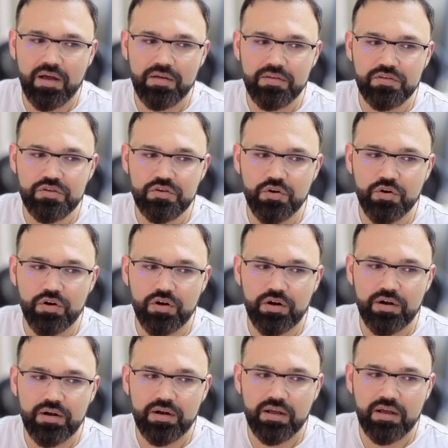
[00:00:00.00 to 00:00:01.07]

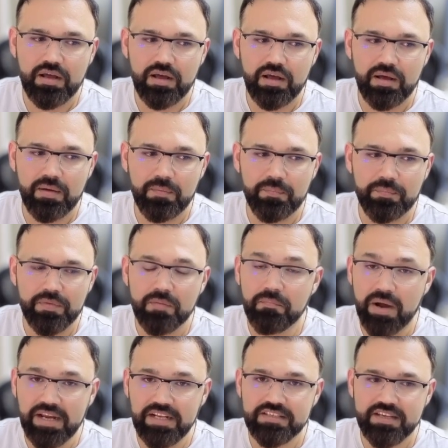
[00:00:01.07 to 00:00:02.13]
your
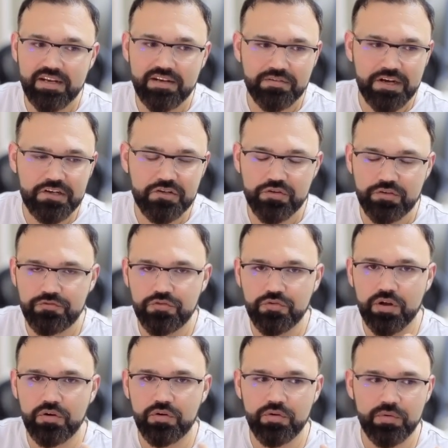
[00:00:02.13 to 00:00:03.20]
mindset, right? So if you
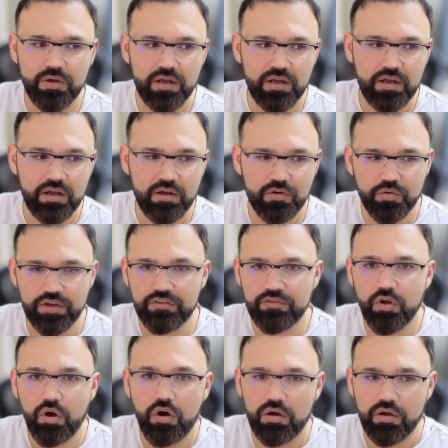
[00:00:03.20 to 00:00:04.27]
are going
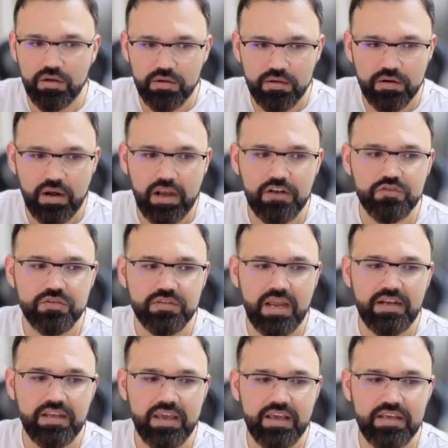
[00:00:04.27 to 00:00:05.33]
long, right? So in
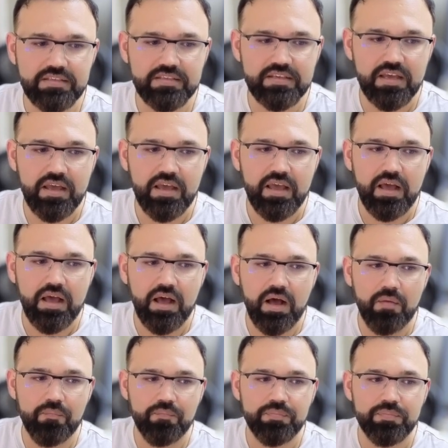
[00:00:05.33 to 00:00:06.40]
that case,
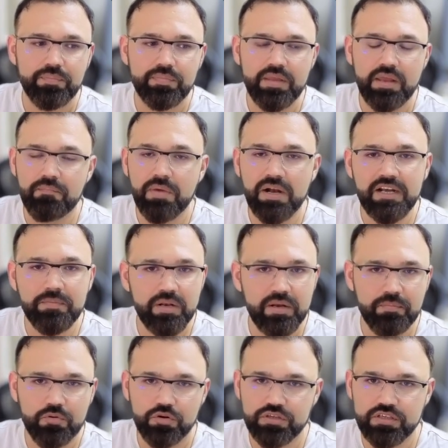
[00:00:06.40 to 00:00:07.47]
there are multiple
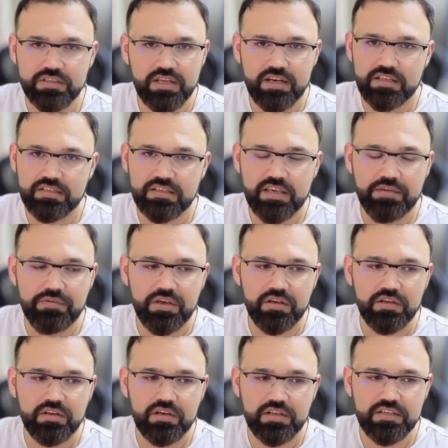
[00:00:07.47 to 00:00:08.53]
approaches that it's giving:
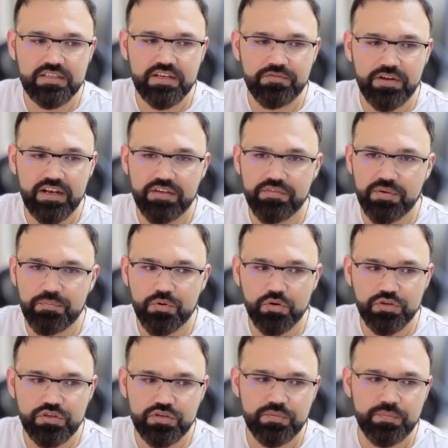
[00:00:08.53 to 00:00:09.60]
conservative
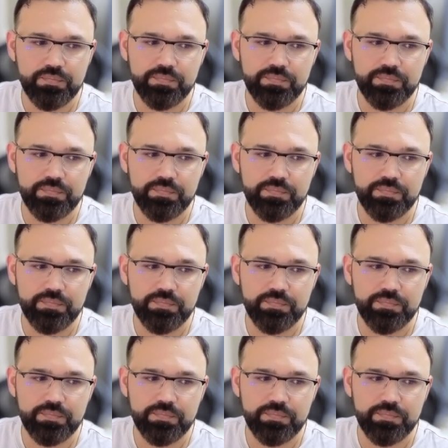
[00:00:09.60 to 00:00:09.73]
approach,